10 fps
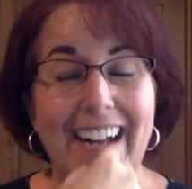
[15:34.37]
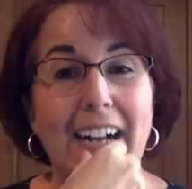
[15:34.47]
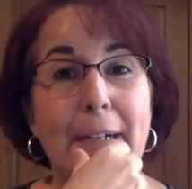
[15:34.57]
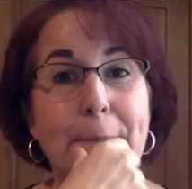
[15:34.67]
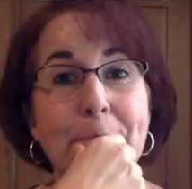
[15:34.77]

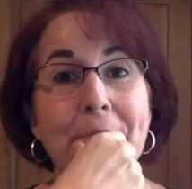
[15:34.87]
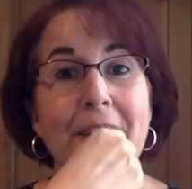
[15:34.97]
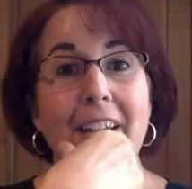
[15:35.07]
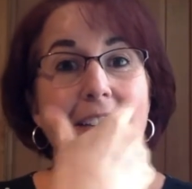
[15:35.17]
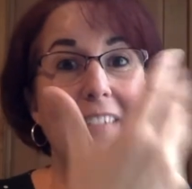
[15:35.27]
Um,
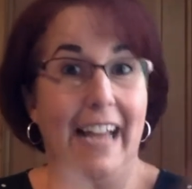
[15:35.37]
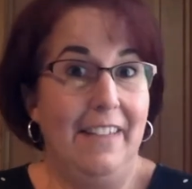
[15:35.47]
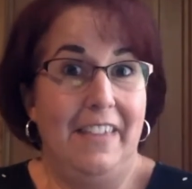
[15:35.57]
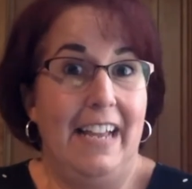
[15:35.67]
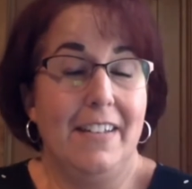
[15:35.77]
th-
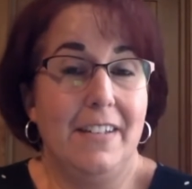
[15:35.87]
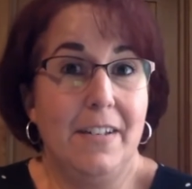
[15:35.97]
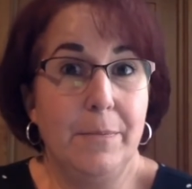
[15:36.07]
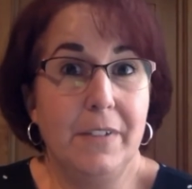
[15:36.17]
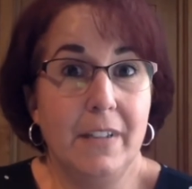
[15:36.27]
that's
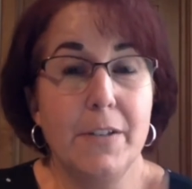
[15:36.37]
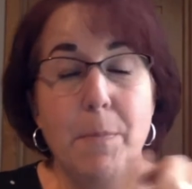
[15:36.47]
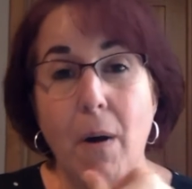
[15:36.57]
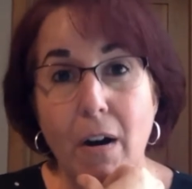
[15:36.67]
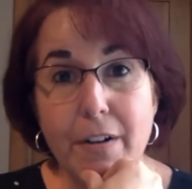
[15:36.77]
something that's
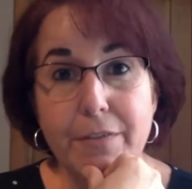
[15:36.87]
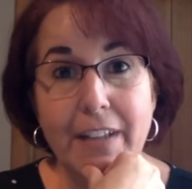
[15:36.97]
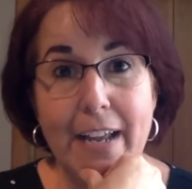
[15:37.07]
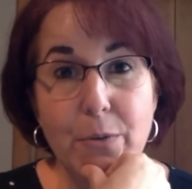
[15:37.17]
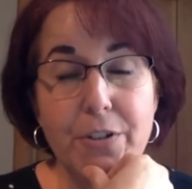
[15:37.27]
part of
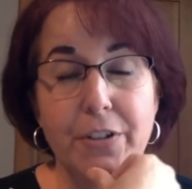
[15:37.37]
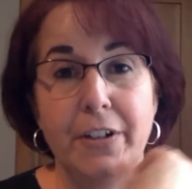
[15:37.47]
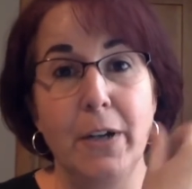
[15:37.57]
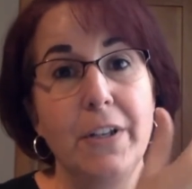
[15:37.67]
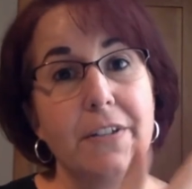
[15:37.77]
language
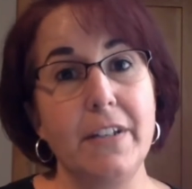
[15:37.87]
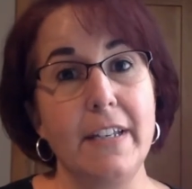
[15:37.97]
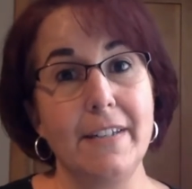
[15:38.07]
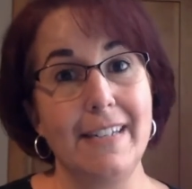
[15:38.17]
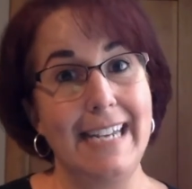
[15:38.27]
learning. It's
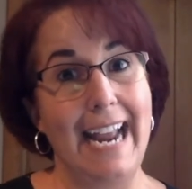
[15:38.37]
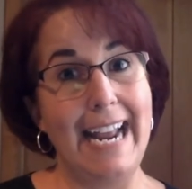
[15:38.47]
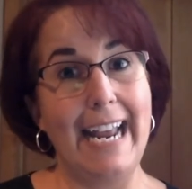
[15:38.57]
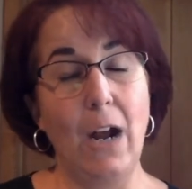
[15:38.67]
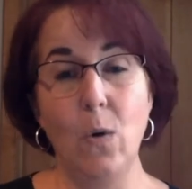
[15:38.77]
it's
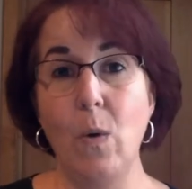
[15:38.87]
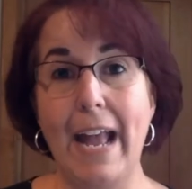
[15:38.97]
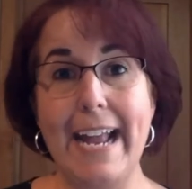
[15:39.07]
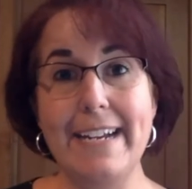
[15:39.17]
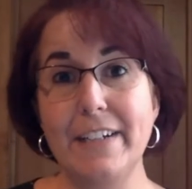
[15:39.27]
taking
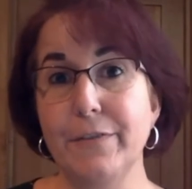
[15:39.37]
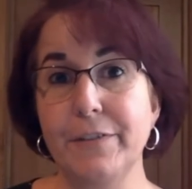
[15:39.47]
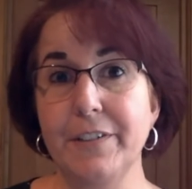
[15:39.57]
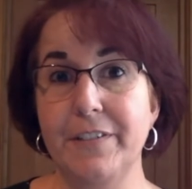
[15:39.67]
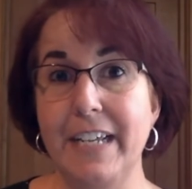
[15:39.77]
away
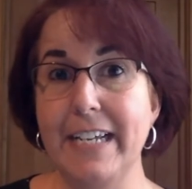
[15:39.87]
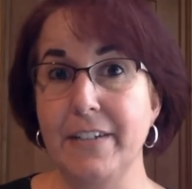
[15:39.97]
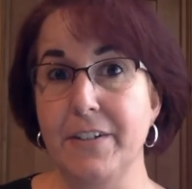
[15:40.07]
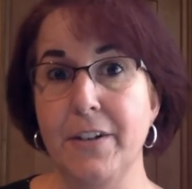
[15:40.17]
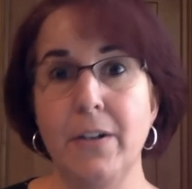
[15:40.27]
different
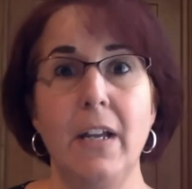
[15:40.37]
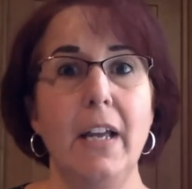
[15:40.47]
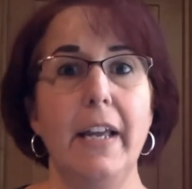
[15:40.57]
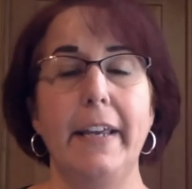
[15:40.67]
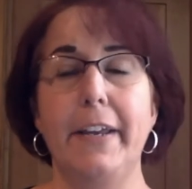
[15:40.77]
things. You know,
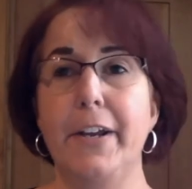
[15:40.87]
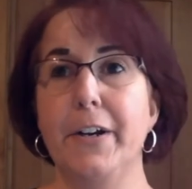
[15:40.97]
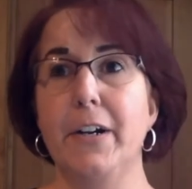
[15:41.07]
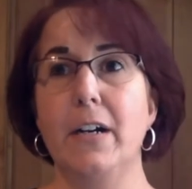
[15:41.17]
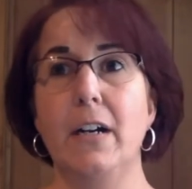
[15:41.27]

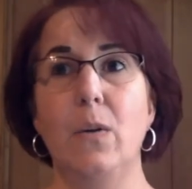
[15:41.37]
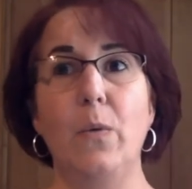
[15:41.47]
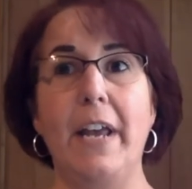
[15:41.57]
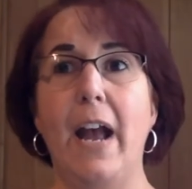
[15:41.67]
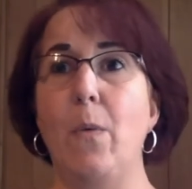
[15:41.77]
here
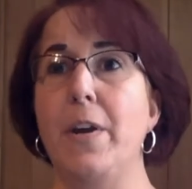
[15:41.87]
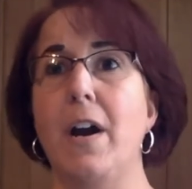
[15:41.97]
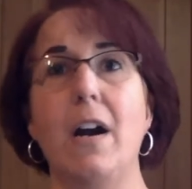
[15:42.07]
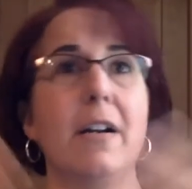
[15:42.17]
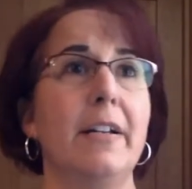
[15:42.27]
we we
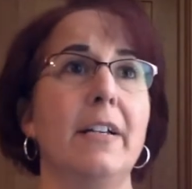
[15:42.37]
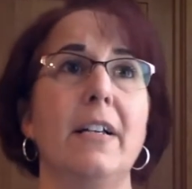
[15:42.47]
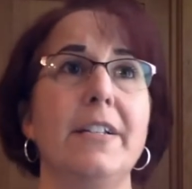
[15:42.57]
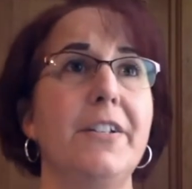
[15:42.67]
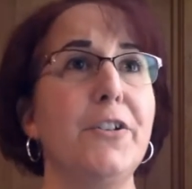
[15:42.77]
are in a,
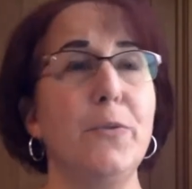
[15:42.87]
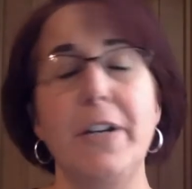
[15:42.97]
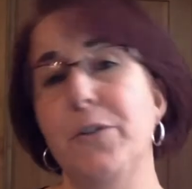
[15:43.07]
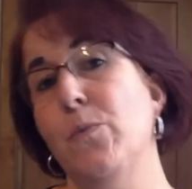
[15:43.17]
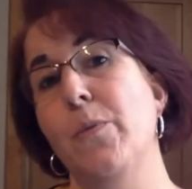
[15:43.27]
a
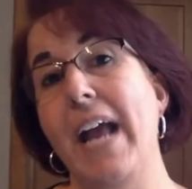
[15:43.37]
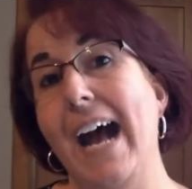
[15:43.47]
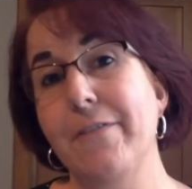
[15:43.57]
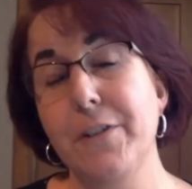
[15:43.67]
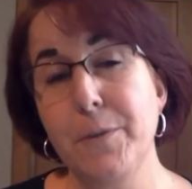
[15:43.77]
situation where we
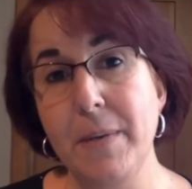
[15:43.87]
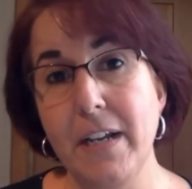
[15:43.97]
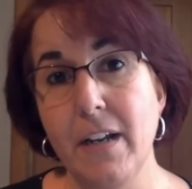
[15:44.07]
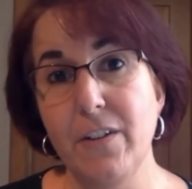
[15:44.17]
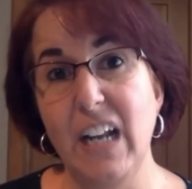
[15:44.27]
have to speak
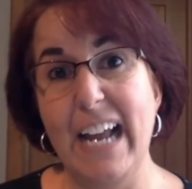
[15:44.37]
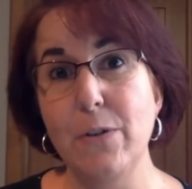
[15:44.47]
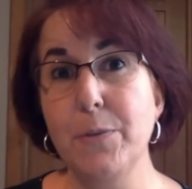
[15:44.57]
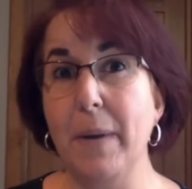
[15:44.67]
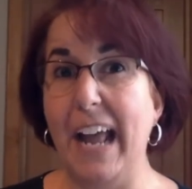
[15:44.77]
another
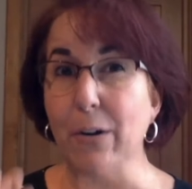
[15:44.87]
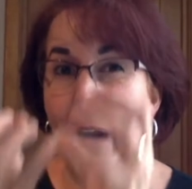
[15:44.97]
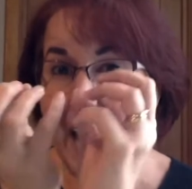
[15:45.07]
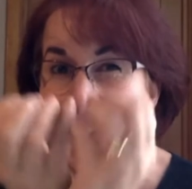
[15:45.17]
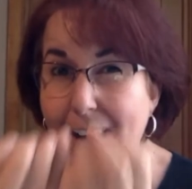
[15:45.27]
language, but I
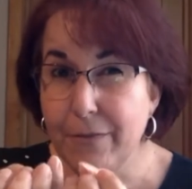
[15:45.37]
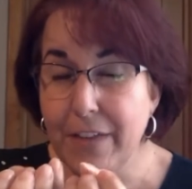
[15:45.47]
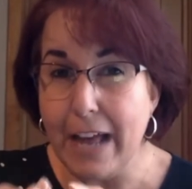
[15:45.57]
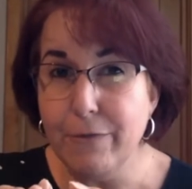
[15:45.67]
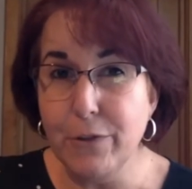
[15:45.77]
don't have
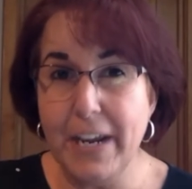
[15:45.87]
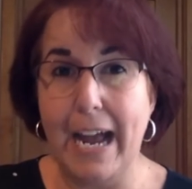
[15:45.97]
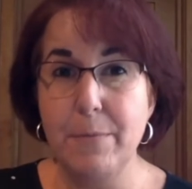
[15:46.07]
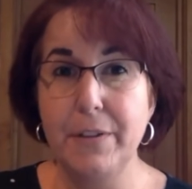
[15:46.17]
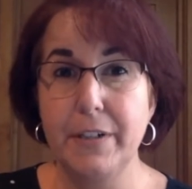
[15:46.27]
that
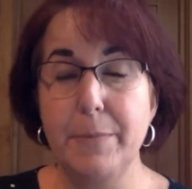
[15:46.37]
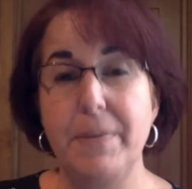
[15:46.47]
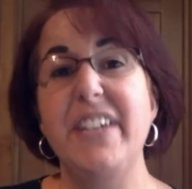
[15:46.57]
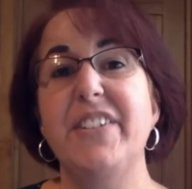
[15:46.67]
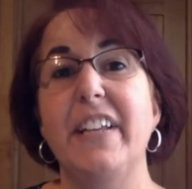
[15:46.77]
vocabulary
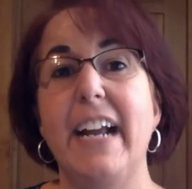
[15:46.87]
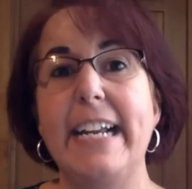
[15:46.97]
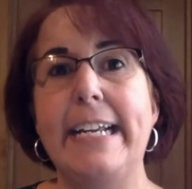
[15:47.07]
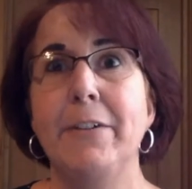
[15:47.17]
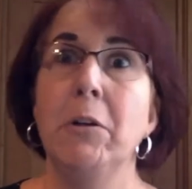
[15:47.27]
piece that I
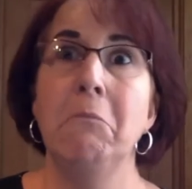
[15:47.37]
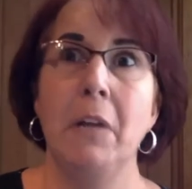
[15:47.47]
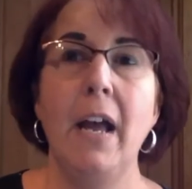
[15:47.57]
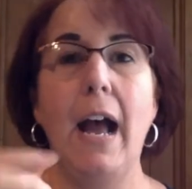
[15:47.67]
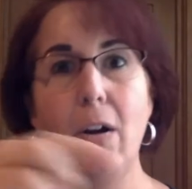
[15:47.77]
need.
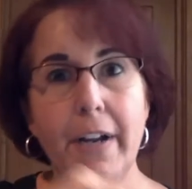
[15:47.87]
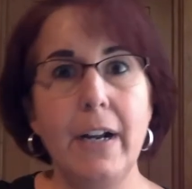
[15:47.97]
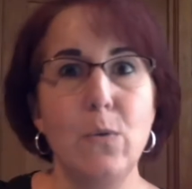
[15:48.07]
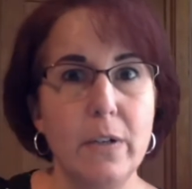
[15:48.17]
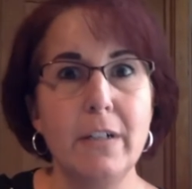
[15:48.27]
How can
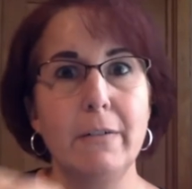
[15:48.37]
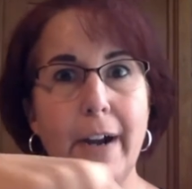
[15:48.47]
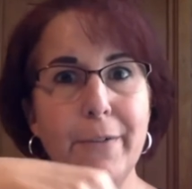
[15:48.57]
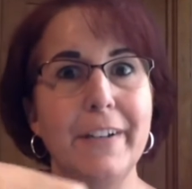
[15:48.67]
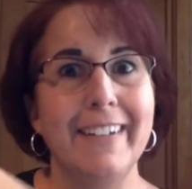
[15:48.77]
I work
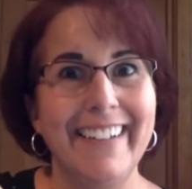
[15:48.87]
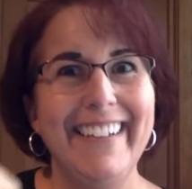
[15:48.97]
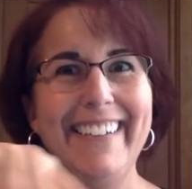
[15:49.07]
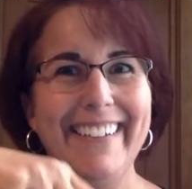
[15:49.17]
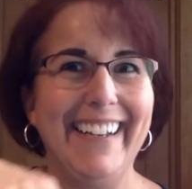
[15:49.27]
around it?
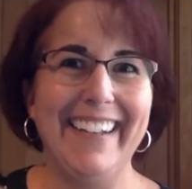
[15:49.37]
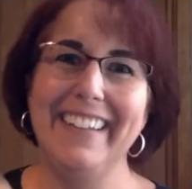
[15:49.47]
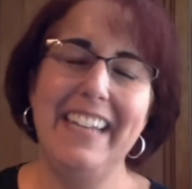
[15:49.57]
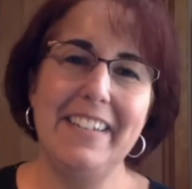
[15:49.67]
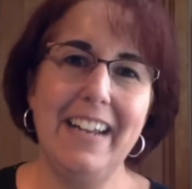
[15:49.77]
Okay,
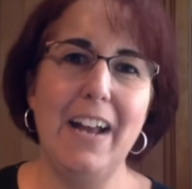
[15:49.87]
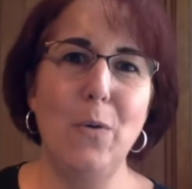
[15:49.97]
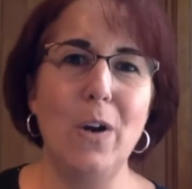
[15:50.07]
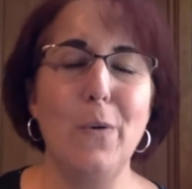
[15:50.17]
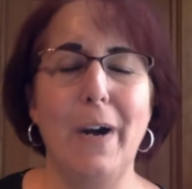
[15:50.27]
and that's kind of
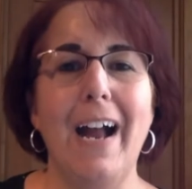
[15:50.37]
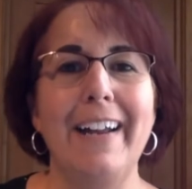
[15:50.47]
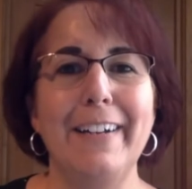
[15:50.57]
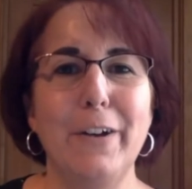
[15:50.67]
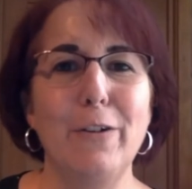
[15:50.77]
where we're at
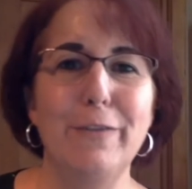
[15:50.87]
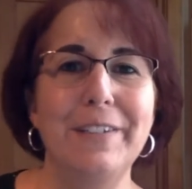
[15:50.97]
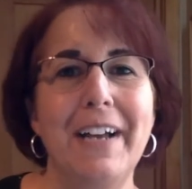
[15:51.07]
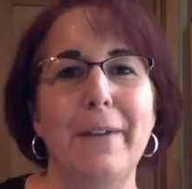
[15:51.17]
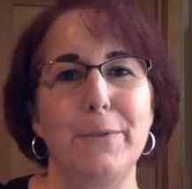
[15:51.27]
in COVID
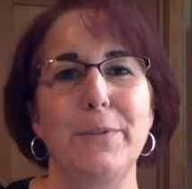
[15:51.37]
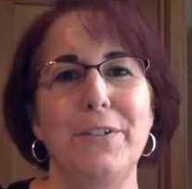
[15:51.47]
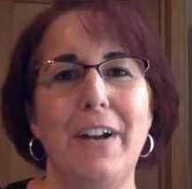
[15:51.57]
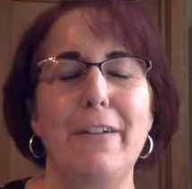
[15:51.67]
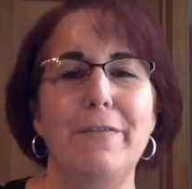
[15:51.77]
times. We're
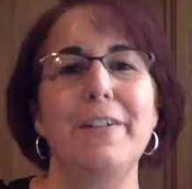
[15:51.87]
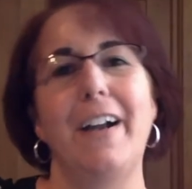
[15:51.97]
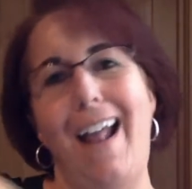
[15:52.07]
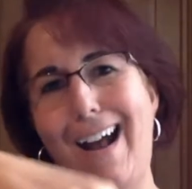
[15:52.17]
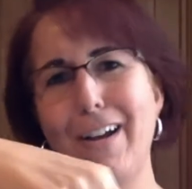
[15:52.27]
trying to figure
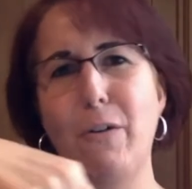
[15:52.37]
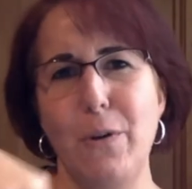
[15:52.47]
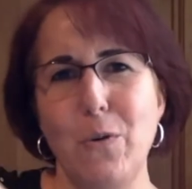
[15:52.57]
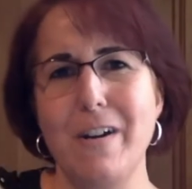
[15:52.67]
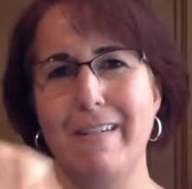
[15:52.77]
out how can we
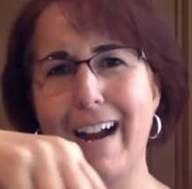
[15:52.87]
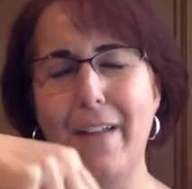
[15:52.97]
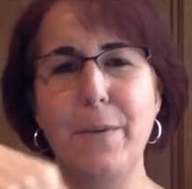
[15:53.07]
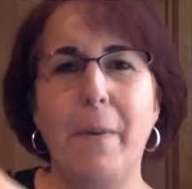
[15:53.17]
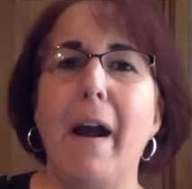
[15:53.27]
work
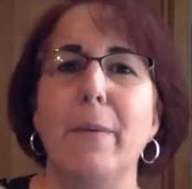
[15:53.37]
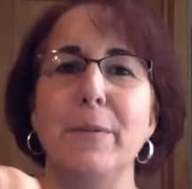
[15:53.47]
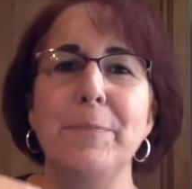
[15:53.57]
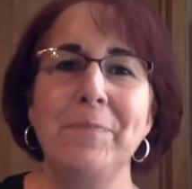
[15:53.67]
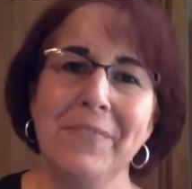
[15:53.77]
around the problem,